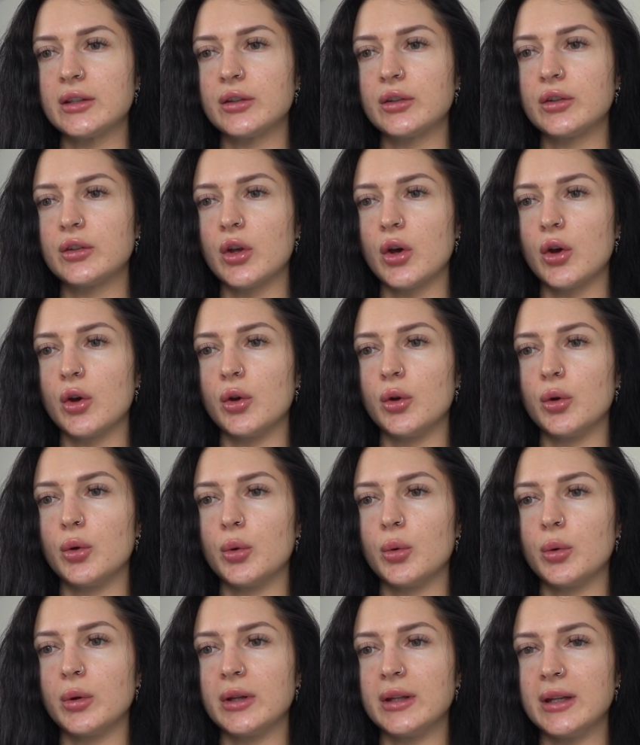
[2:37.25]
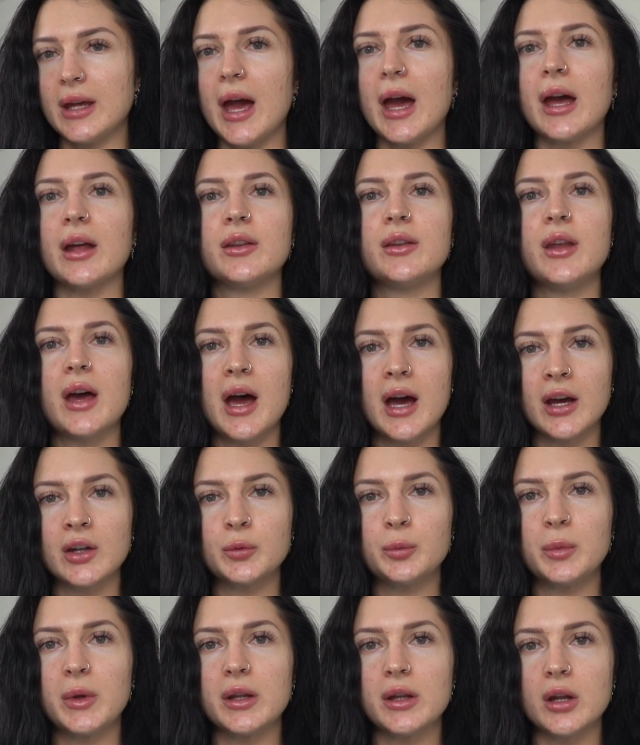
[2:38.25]
So yeah, there
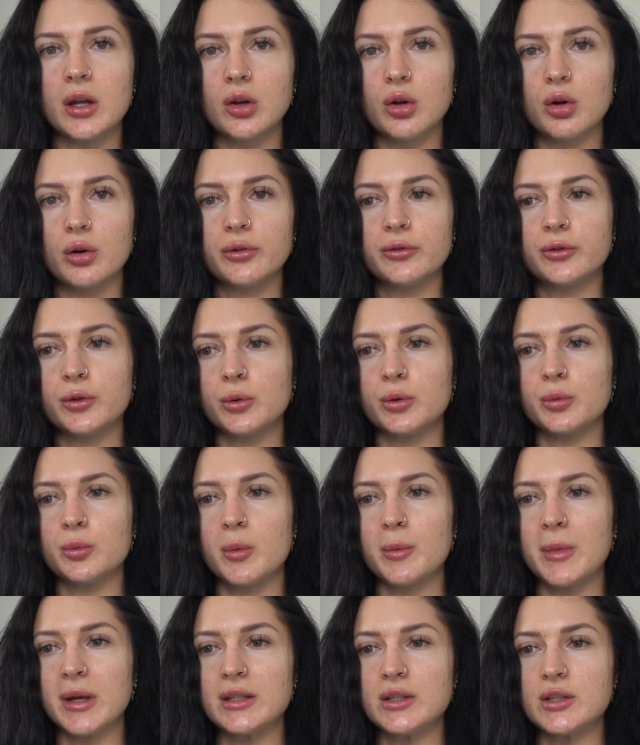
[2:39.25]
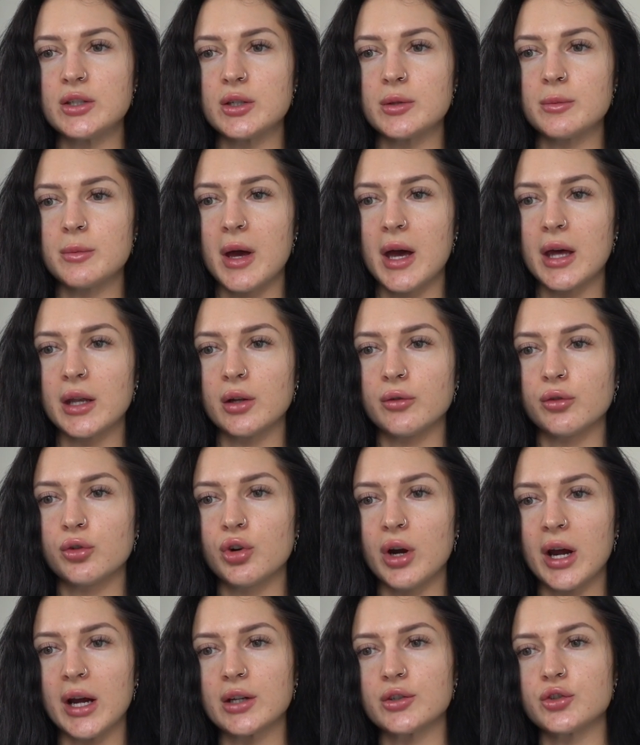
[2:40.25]
has been a lot of forward momentum and I've
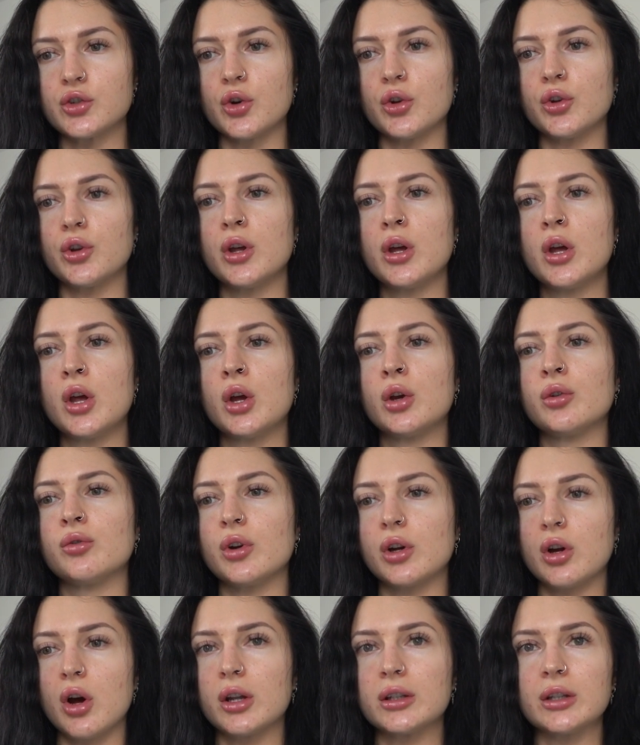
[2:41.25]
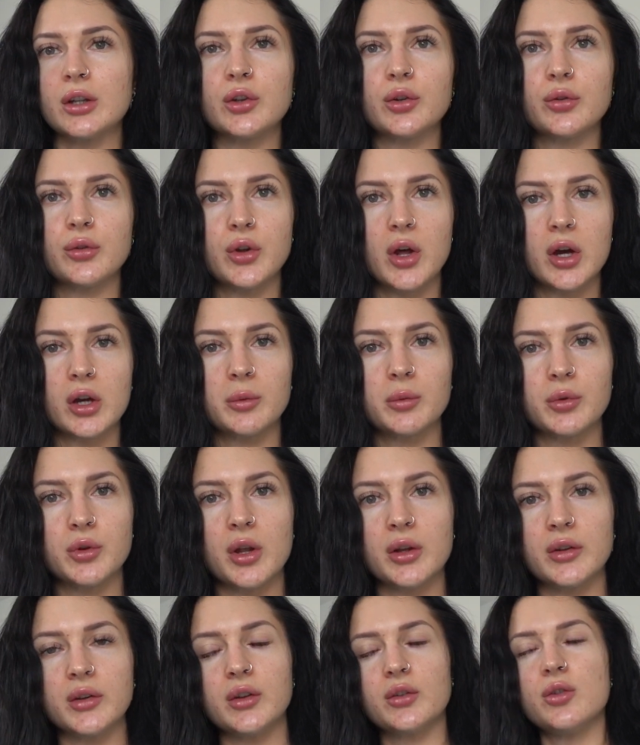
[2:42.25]
cracked on regardless of
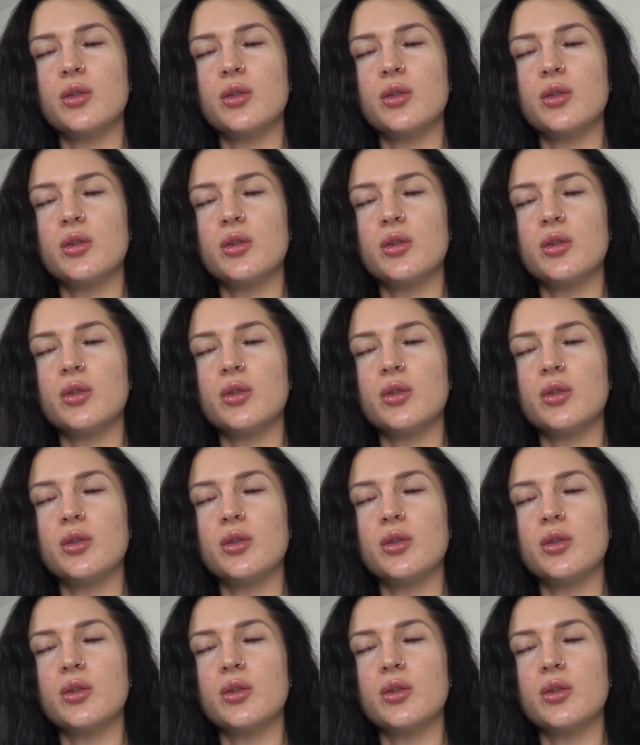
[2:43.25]
circumstances.